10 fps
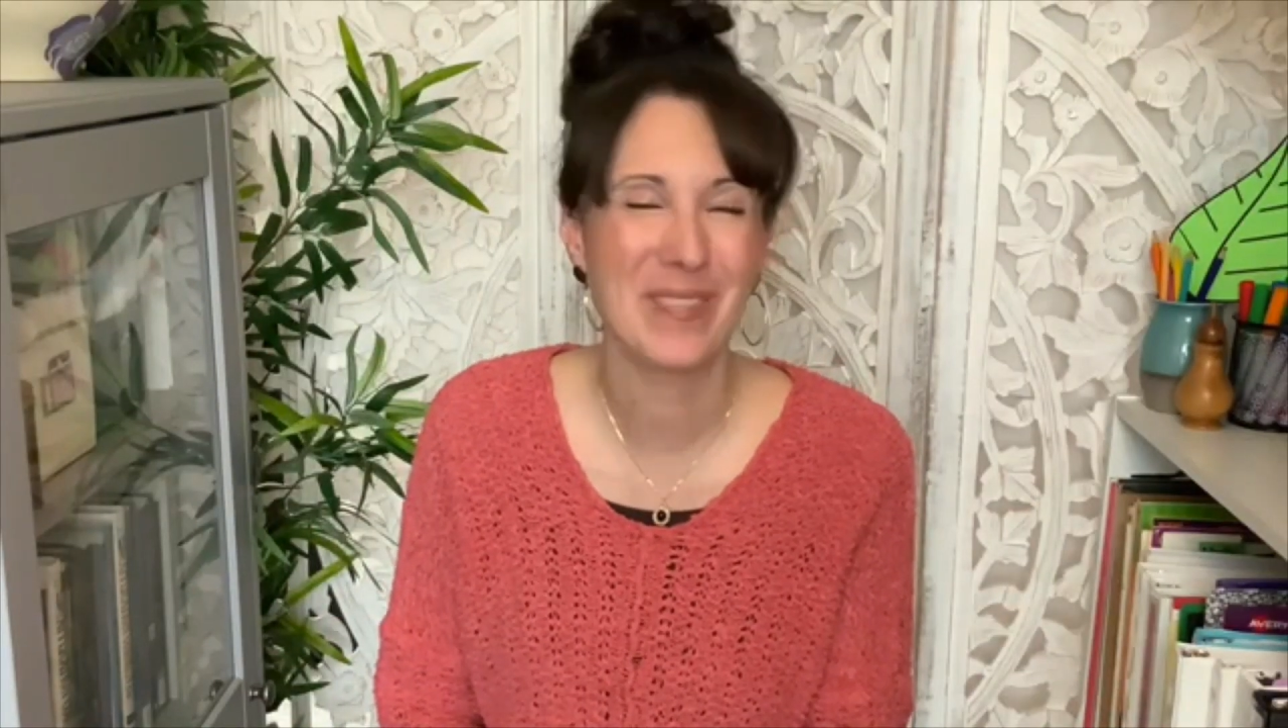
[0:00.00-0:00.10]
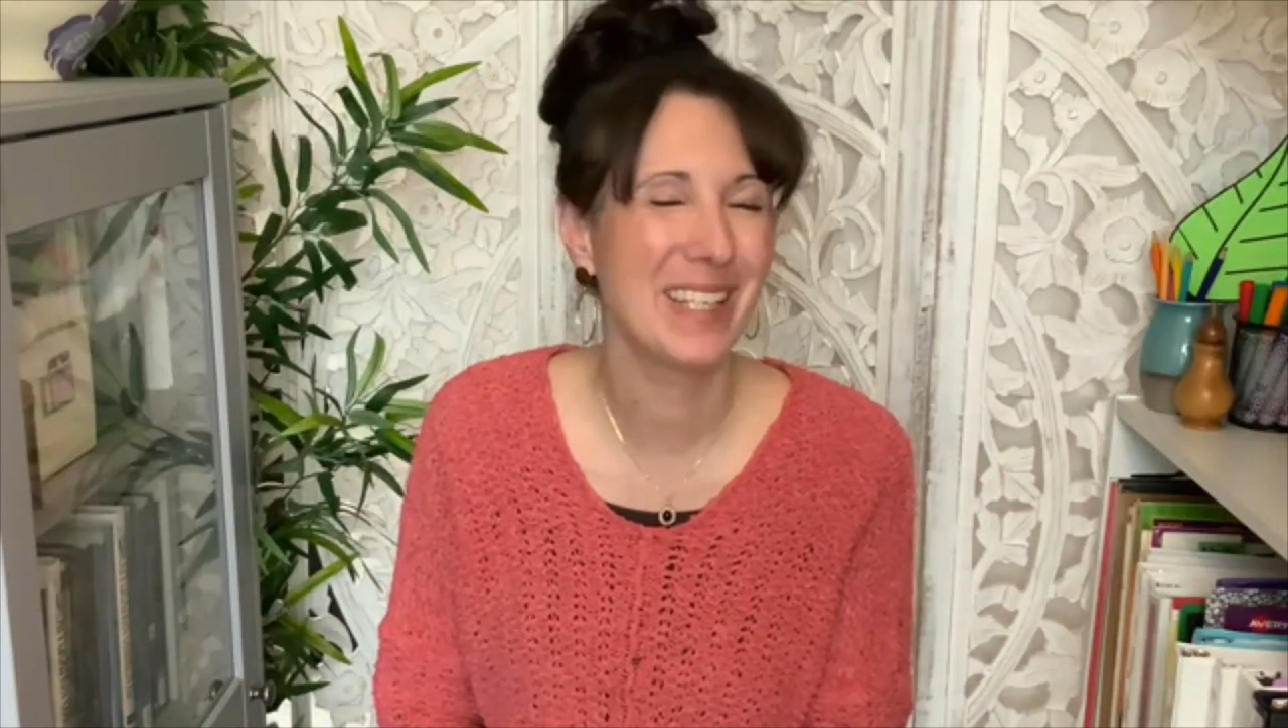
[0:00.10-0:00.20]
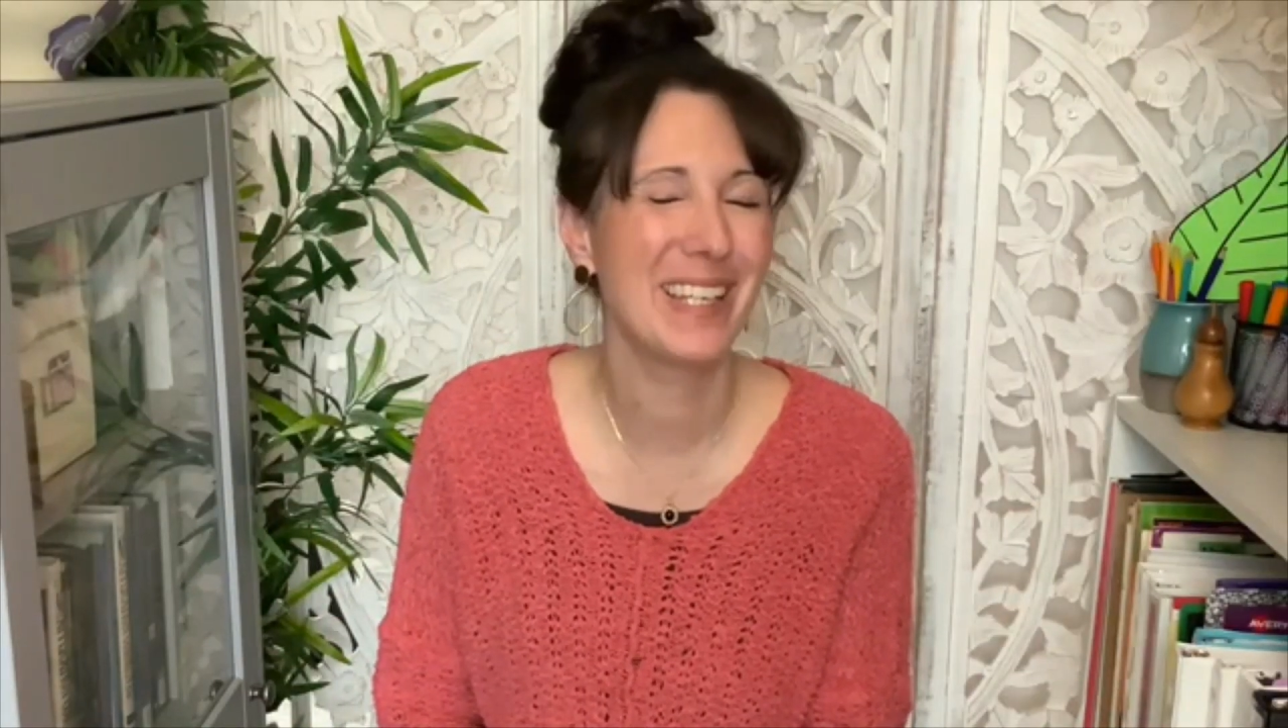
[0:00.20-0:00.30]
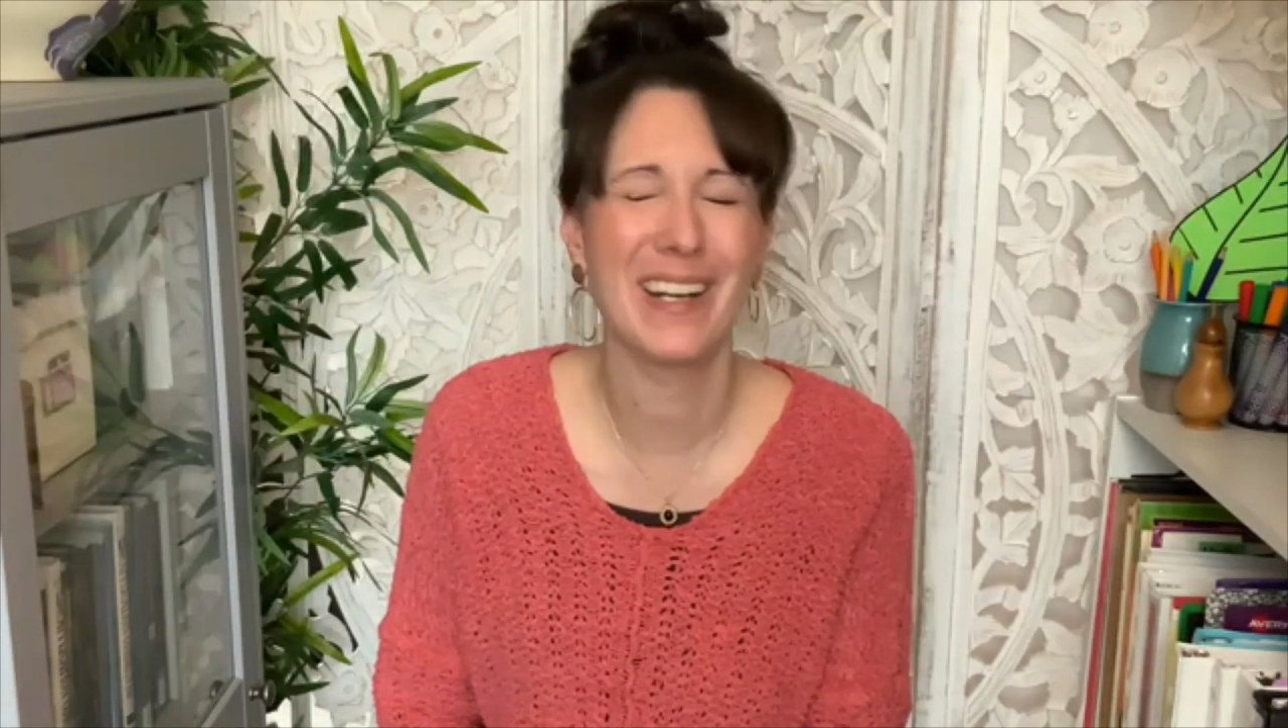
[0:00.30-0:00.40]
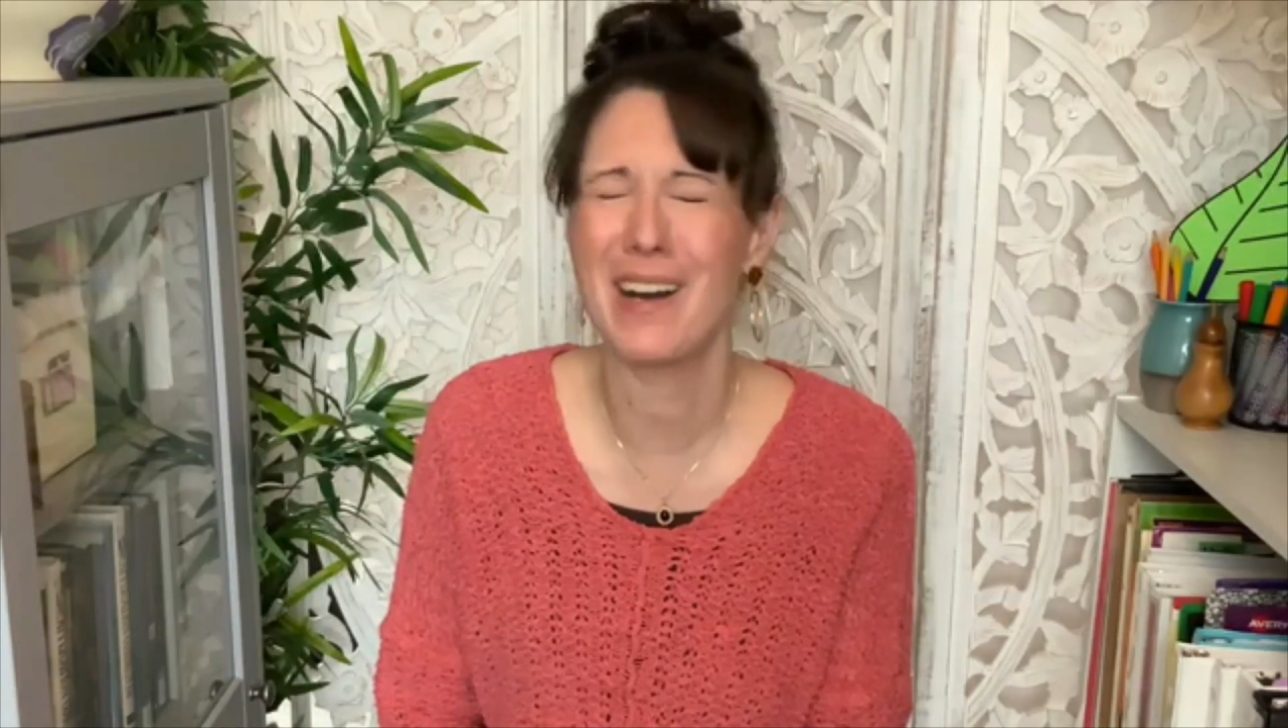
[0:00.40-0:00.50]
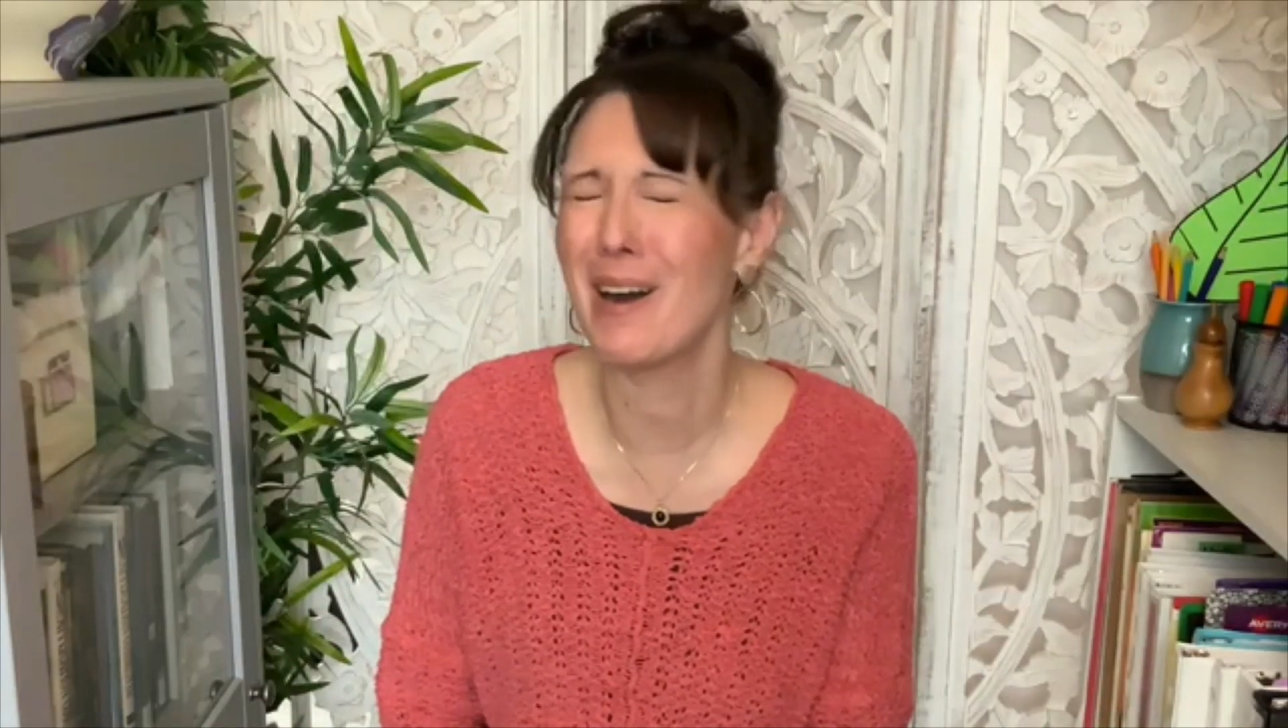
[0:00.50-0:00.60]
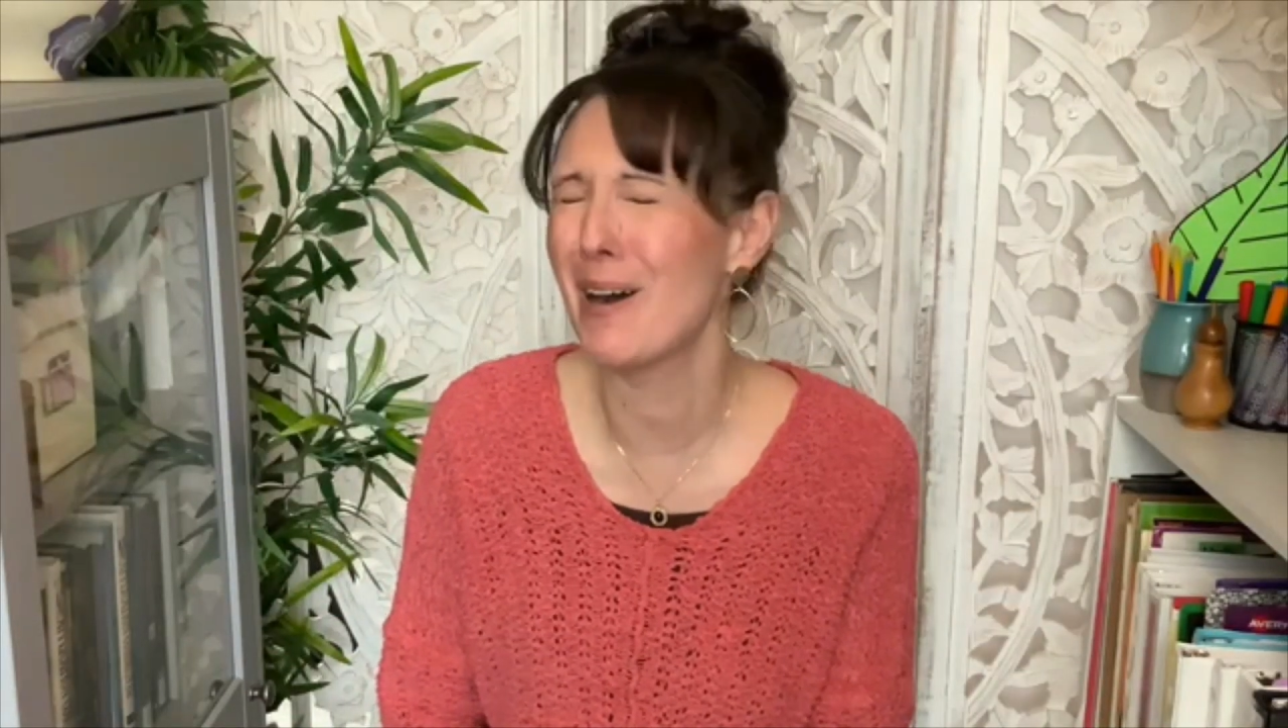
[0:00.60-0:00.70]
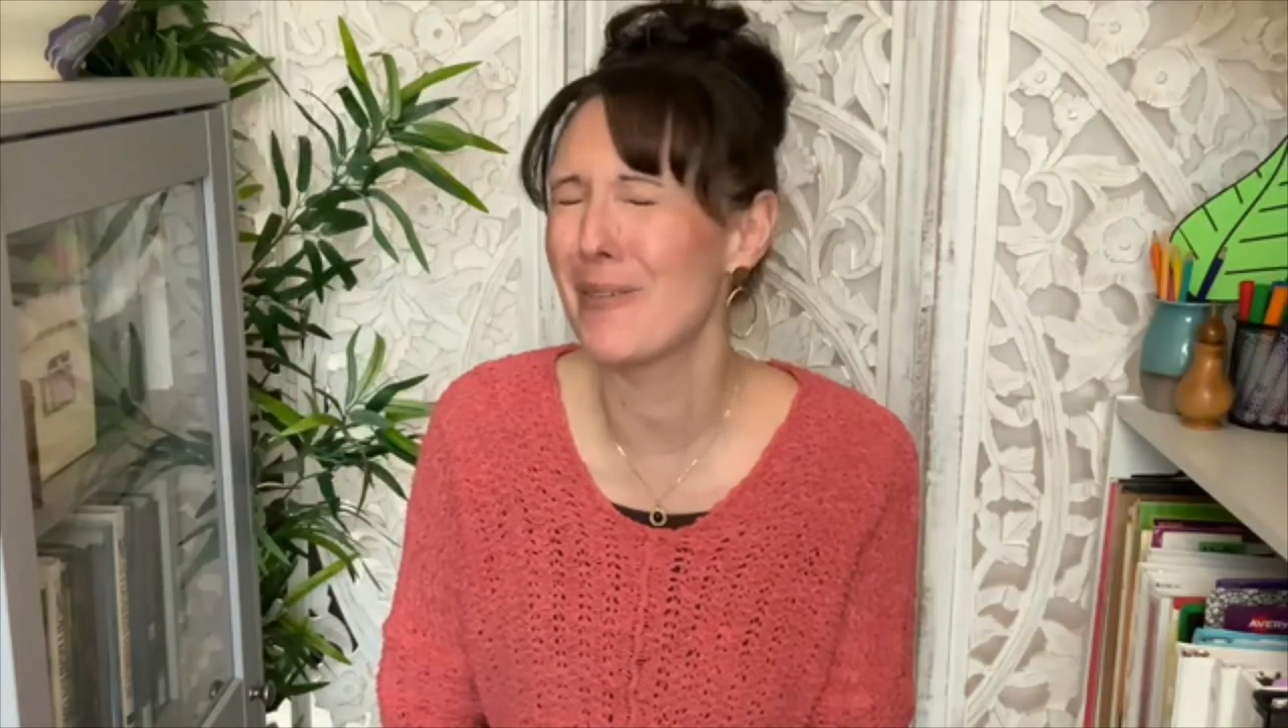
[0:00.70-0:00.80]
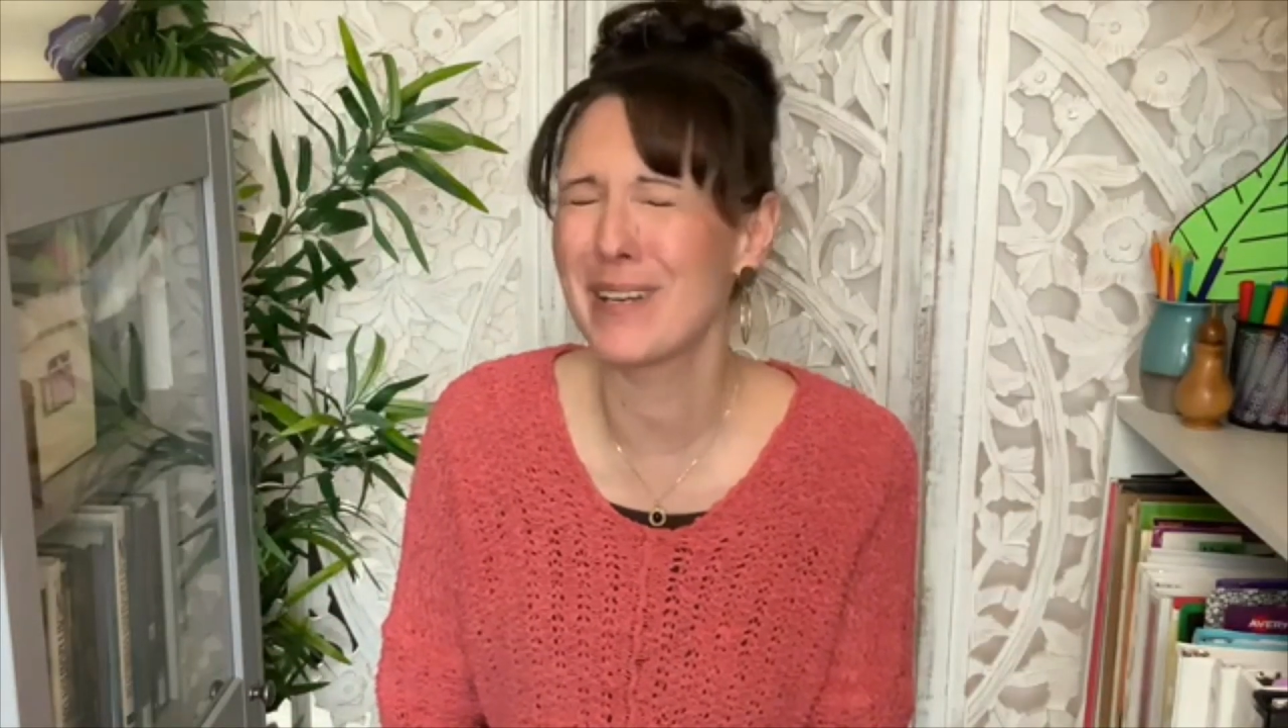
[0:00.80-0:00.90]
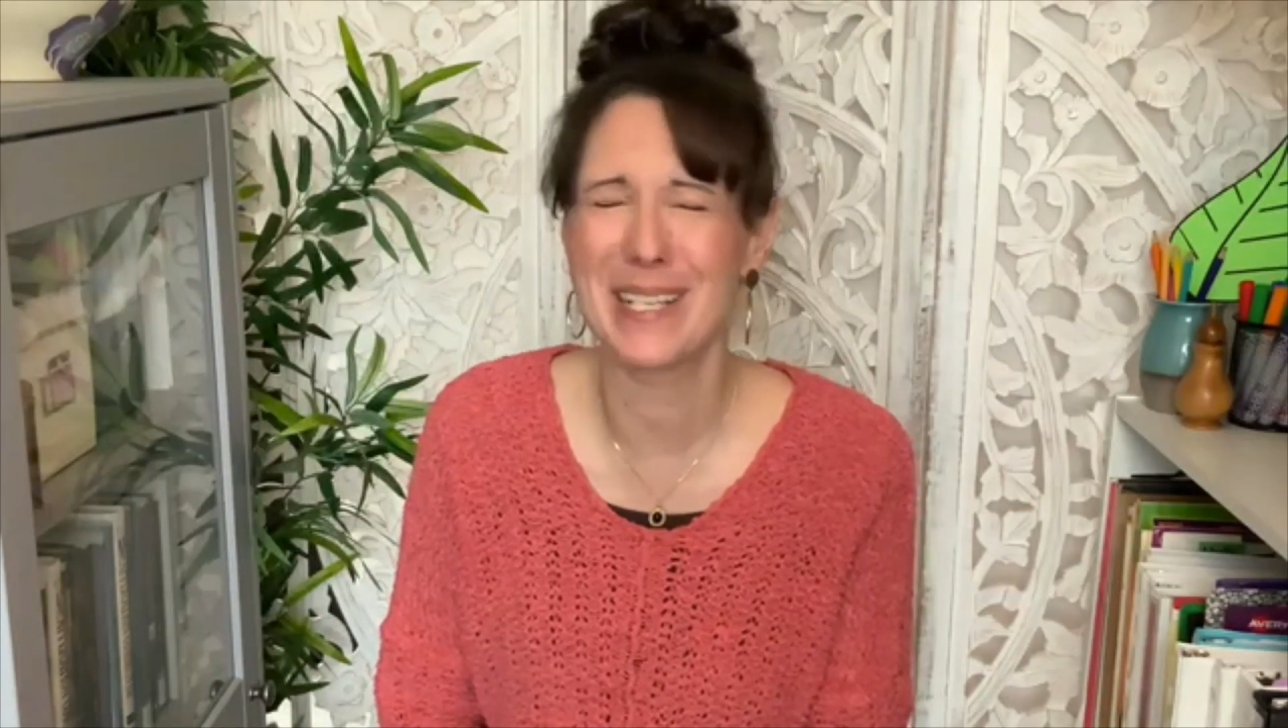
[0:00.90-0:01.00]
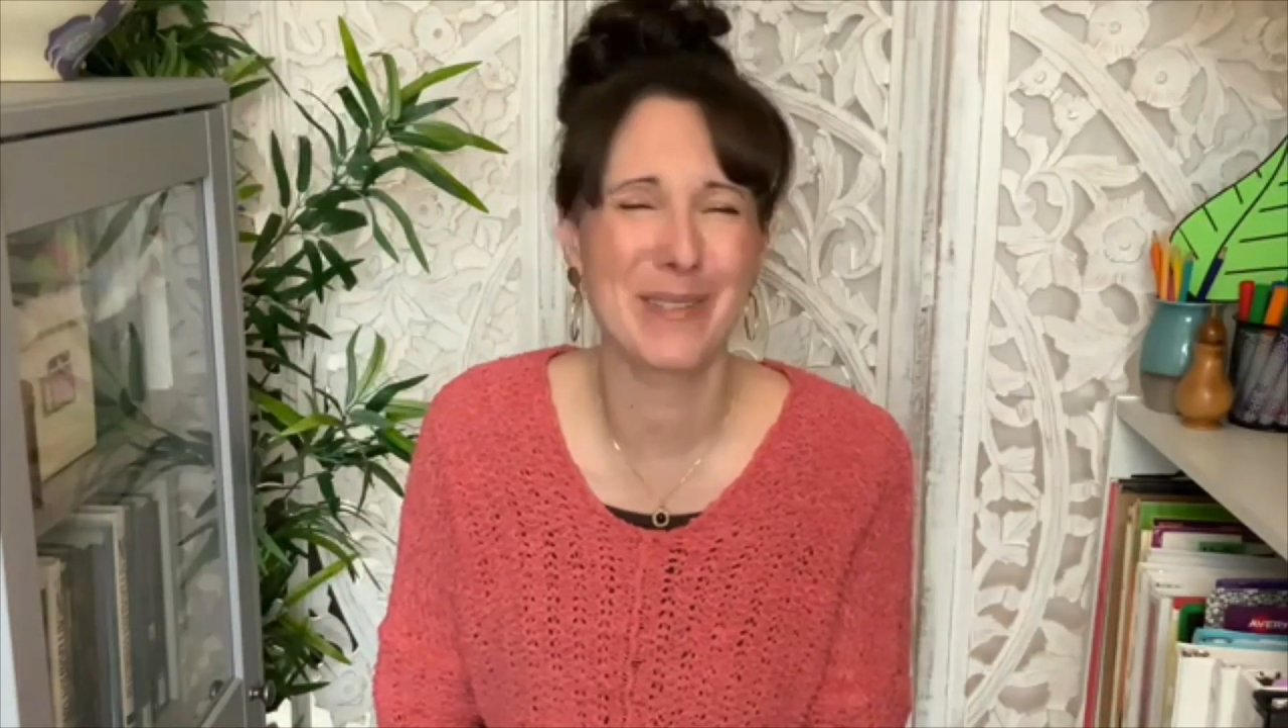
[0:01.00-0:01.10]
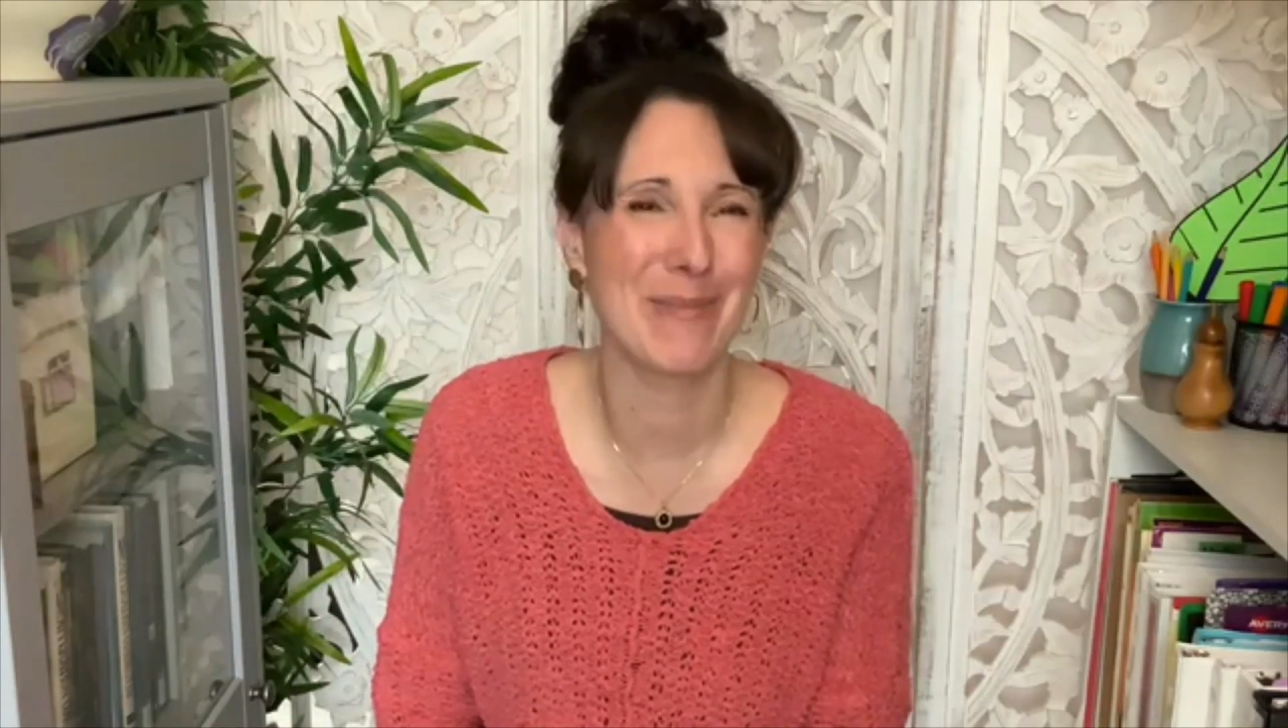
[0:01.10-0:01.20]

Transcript: He always